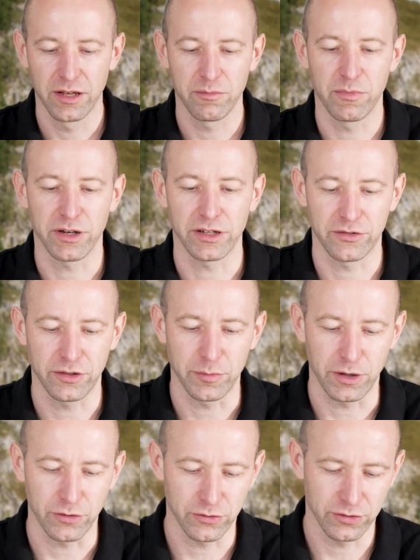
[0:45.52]
It was therefore
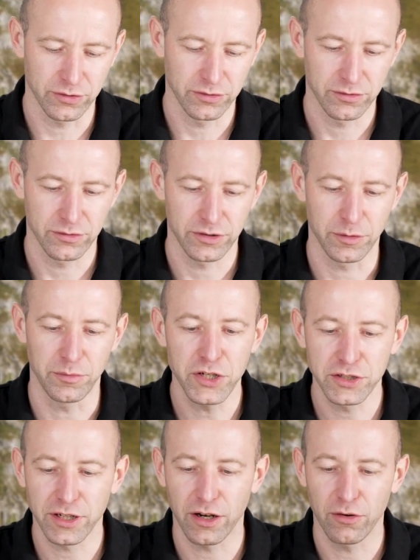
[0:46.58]
decided to stop
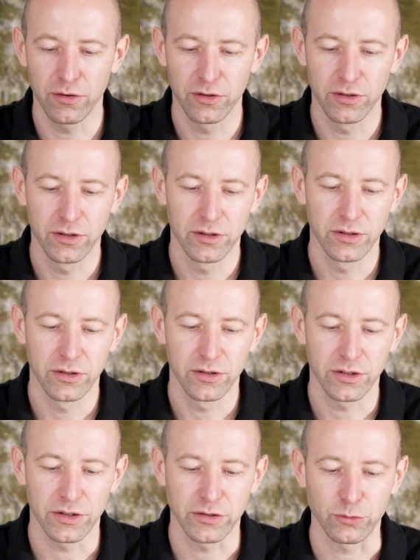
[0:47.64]
producing two different
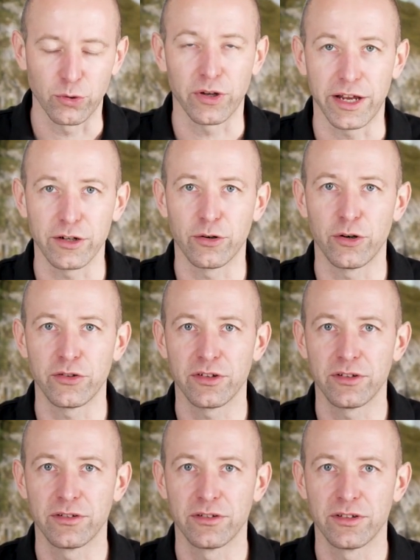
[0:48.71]
mice and to have one
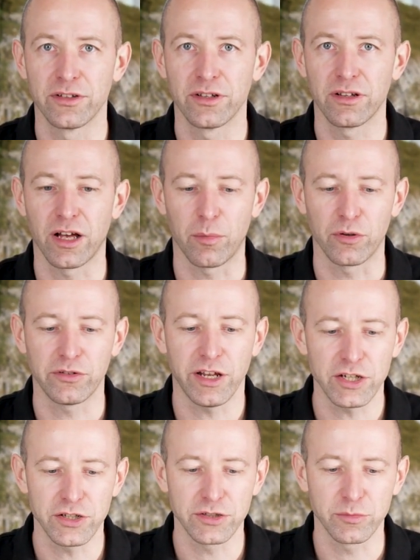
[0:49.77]
common mouse in light
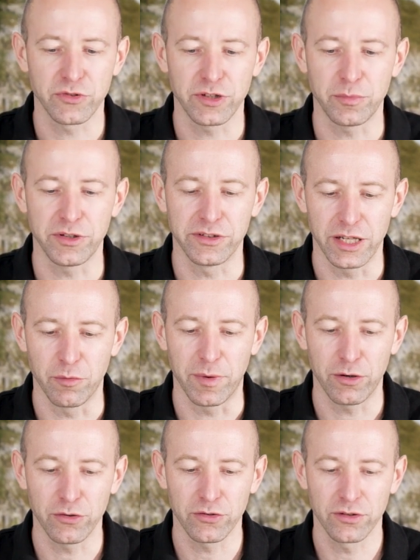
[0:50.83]
grey.
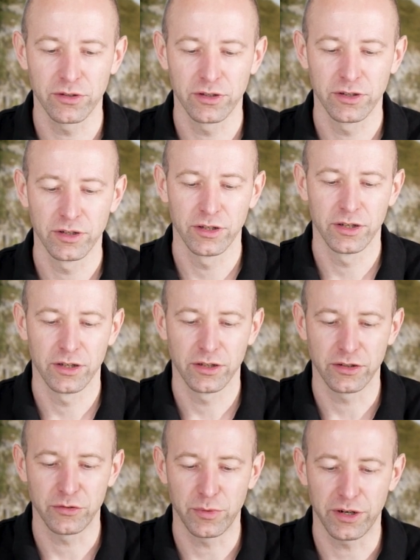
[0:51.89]
So there's only one
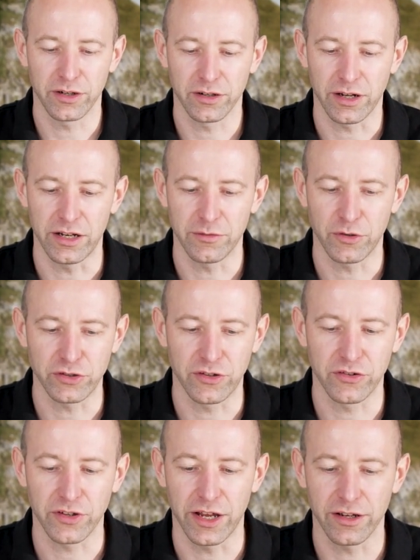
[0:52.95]
housing now, but
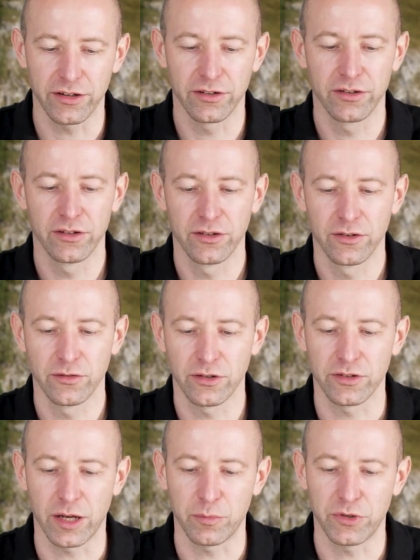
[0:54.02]
technically the device is
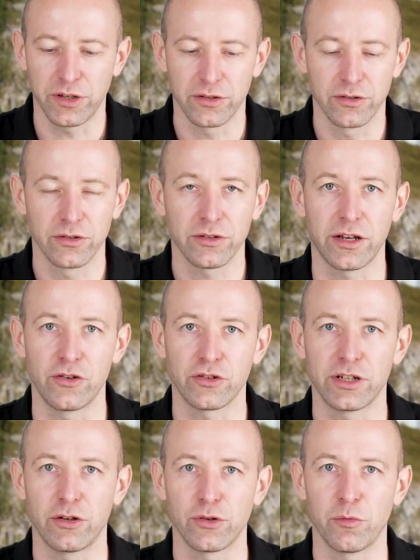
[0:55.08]
exactly the same mouse.
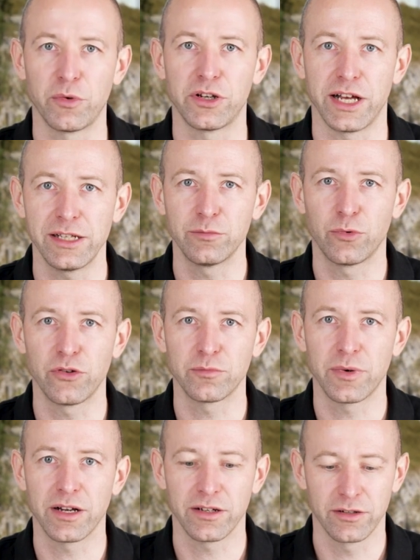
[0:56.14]

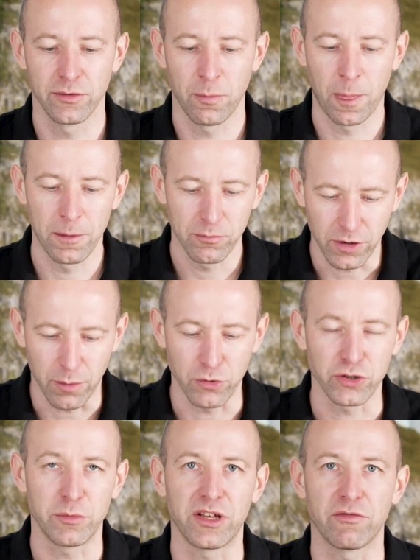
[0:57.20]
That's why what I'm about to
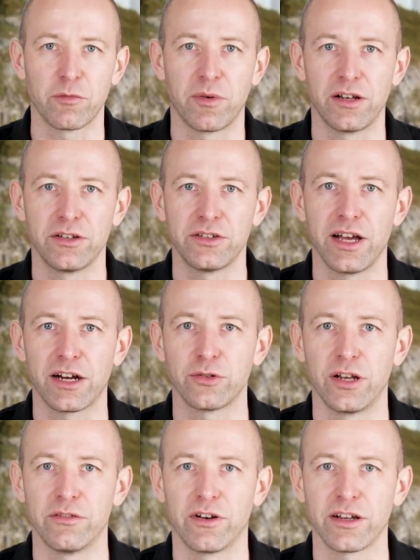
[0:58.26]
show here regarding the
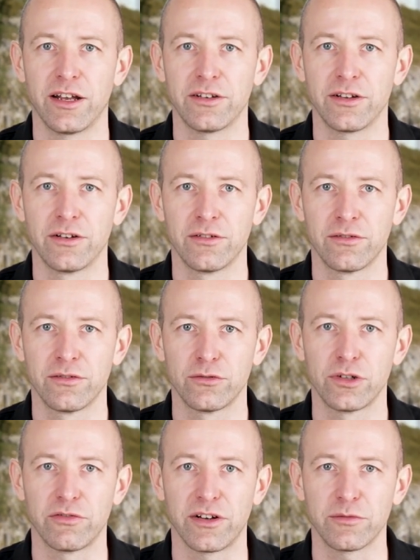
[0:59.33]
update also applies for
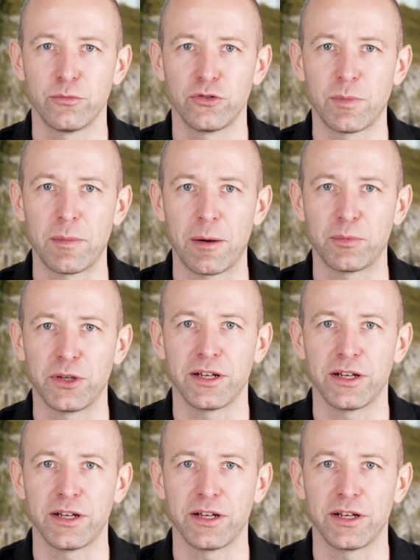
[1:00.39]
the old mice.